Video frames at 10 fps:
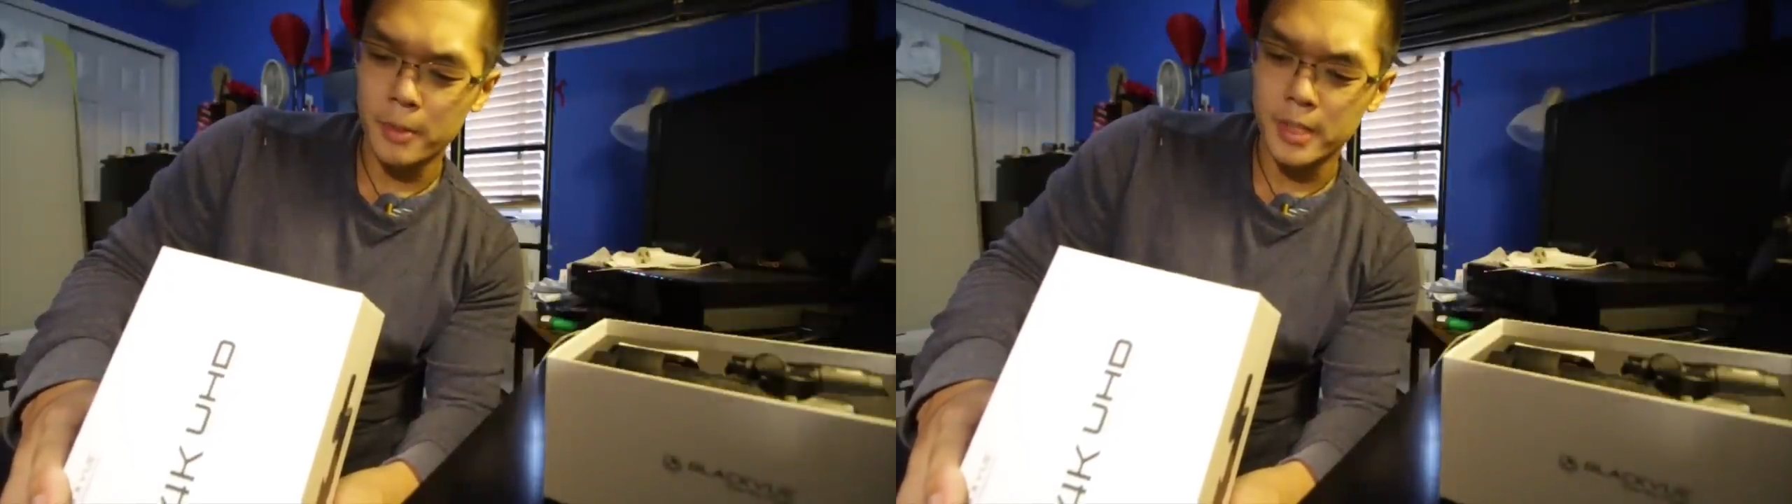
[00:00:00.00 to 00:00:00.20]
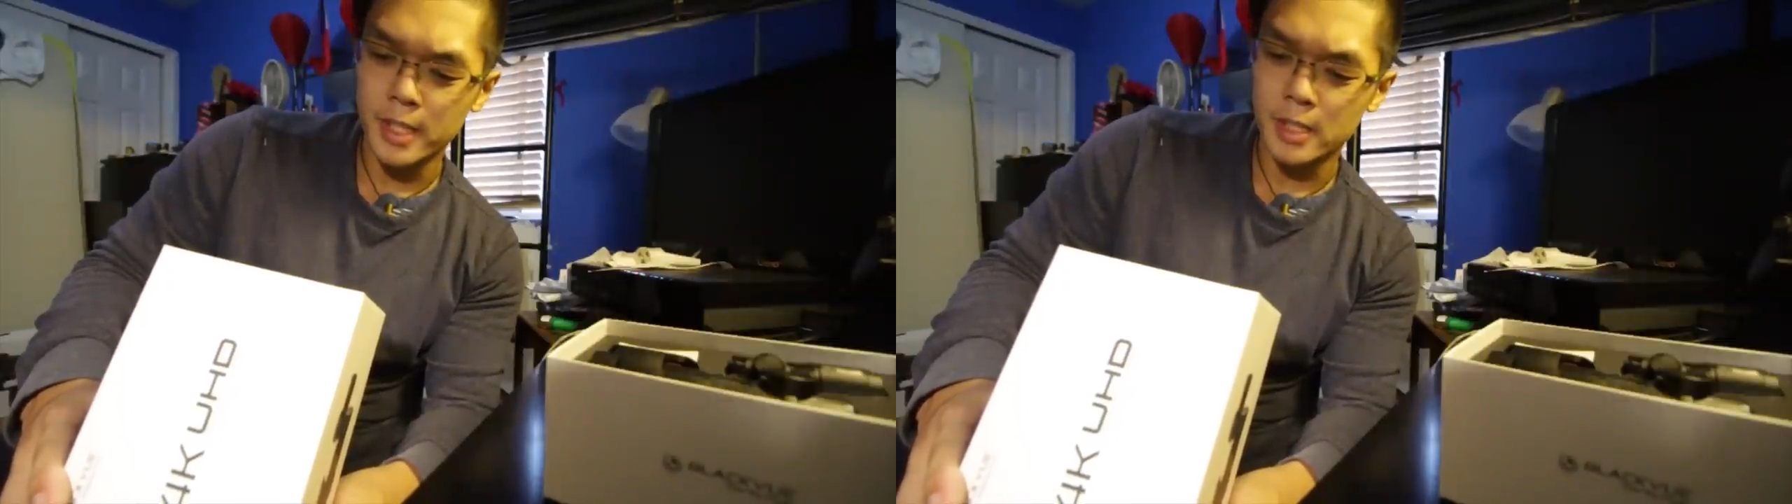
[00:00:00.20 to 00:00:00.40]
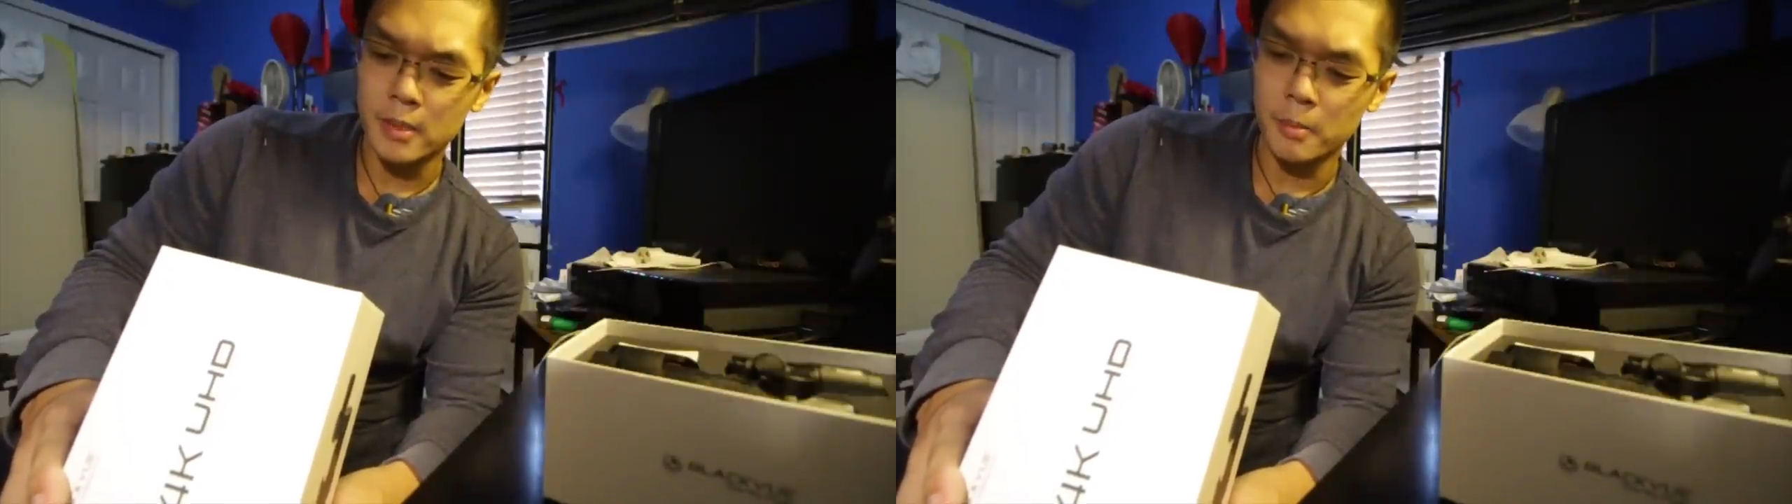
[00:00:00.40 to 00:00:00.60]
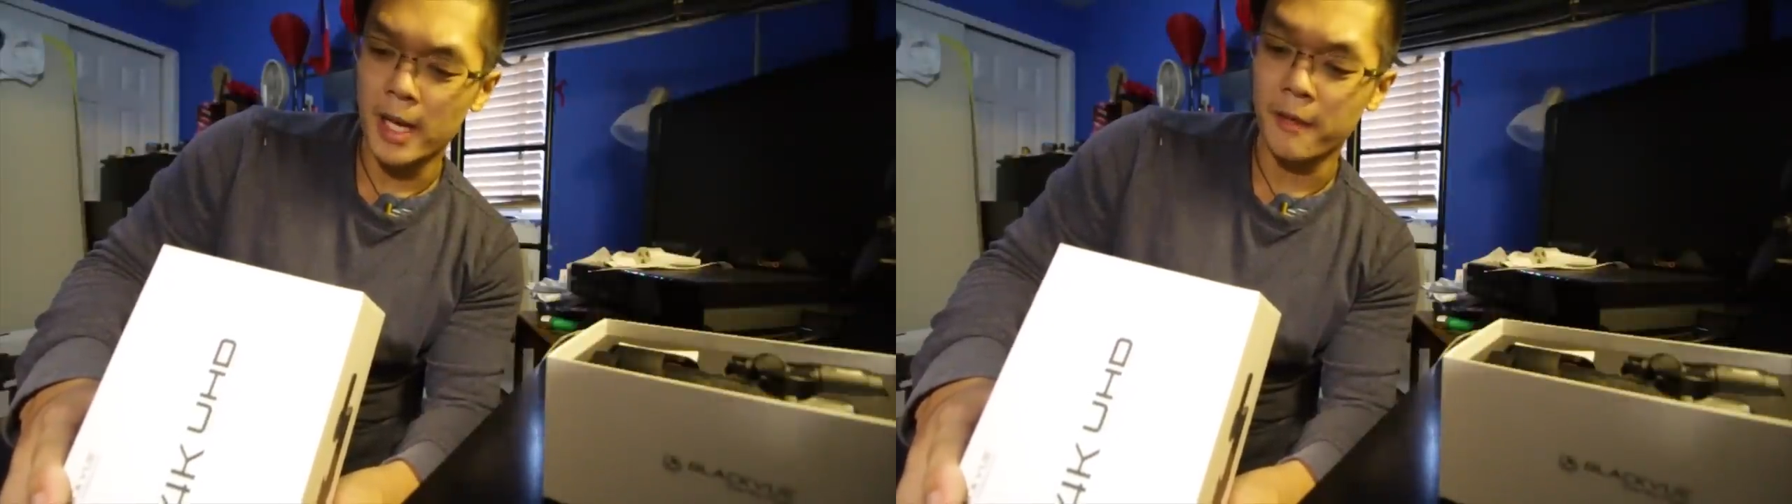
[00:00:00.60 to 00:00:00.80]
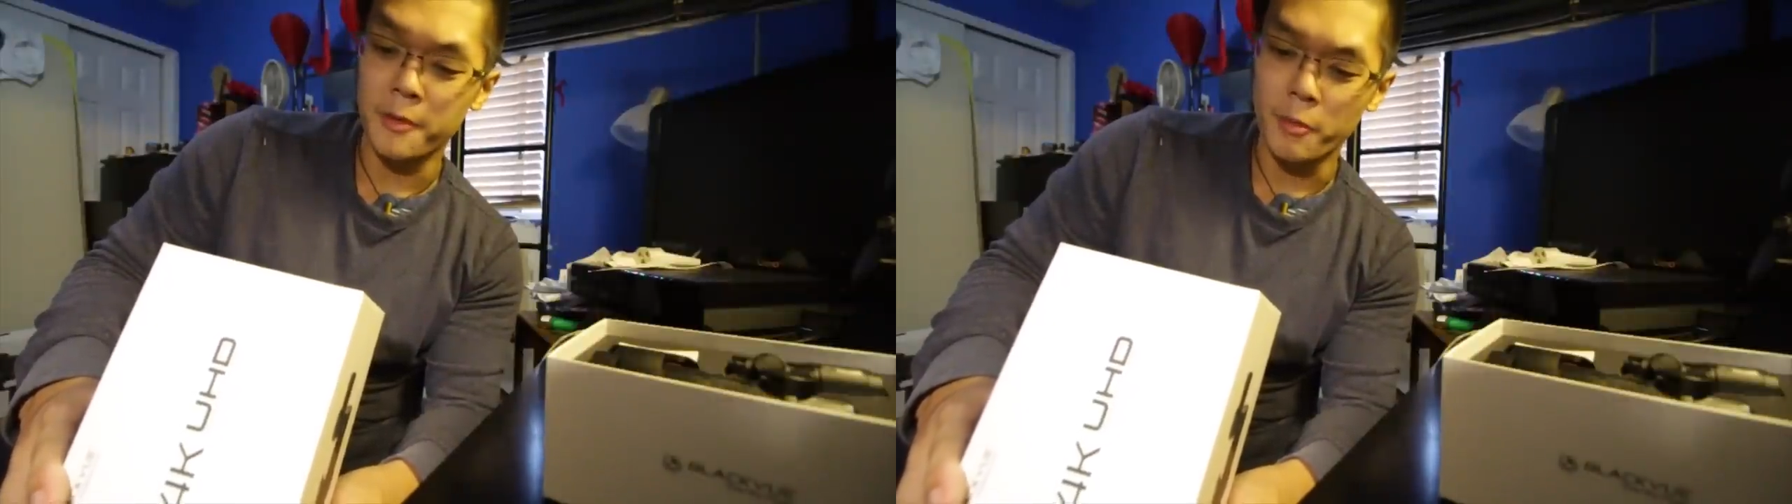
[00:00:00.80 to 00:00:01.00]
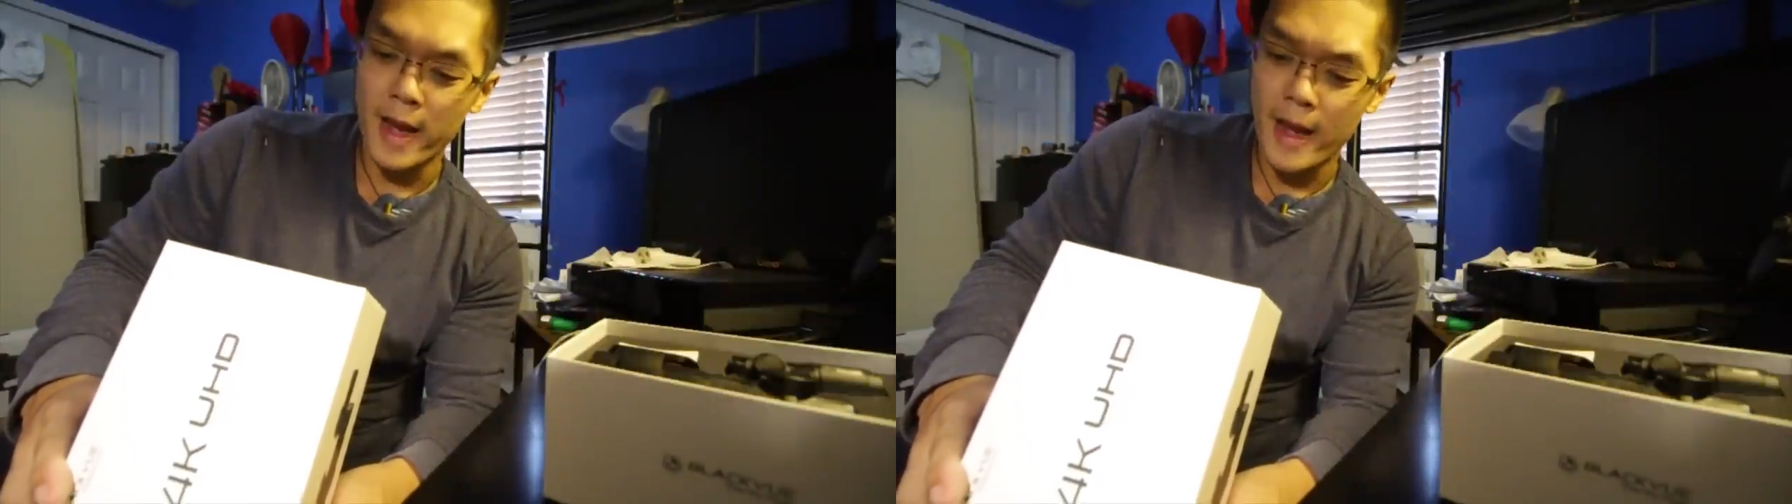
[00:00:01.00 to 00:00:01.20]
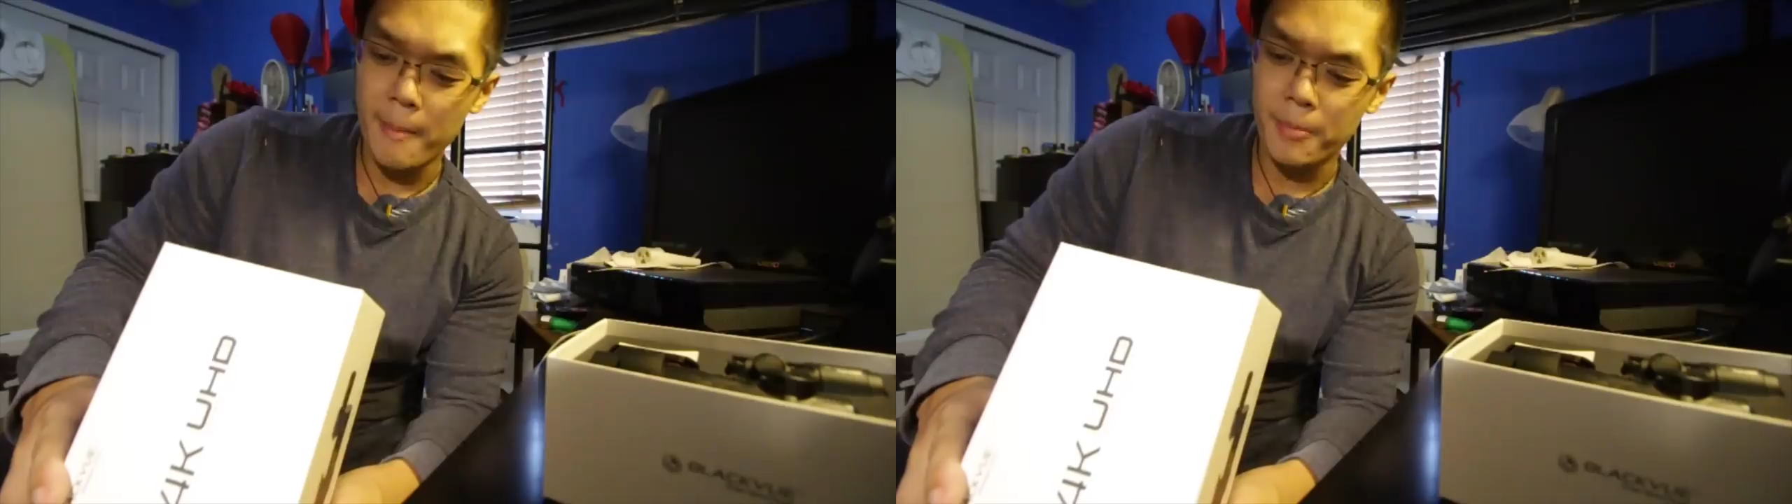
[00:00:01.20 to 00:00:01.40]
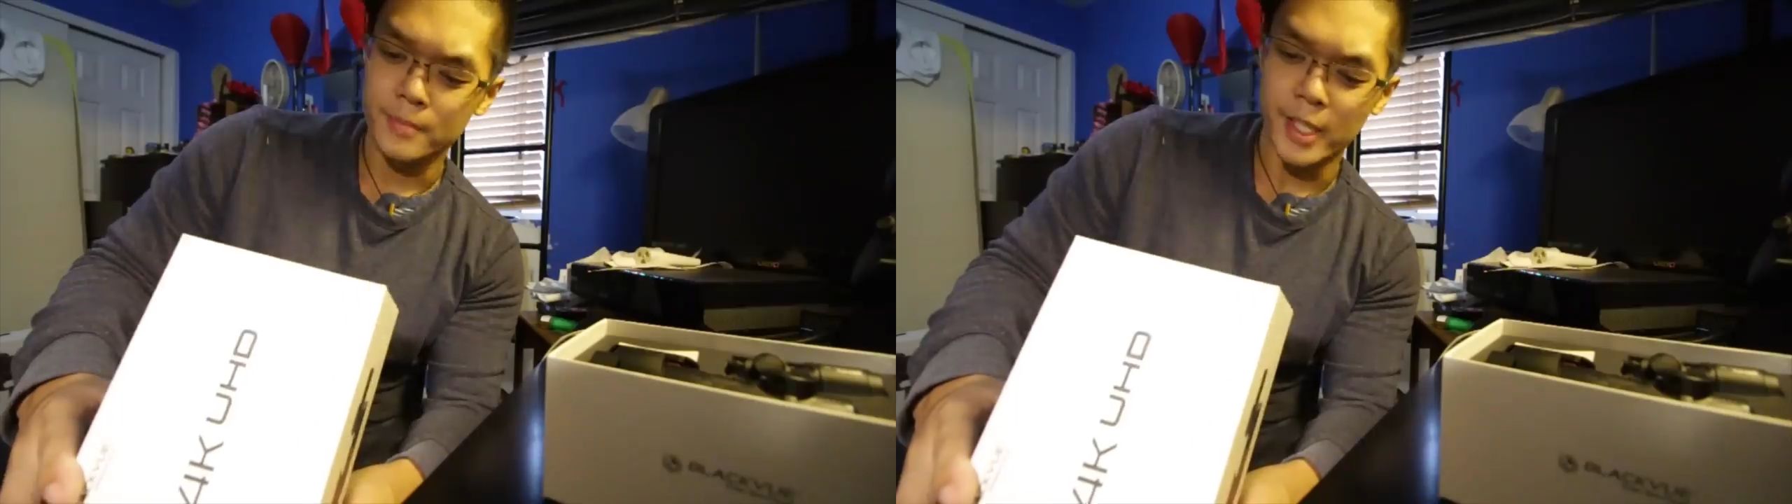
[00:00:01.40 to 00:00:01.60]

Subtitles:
protection, Blackvue app.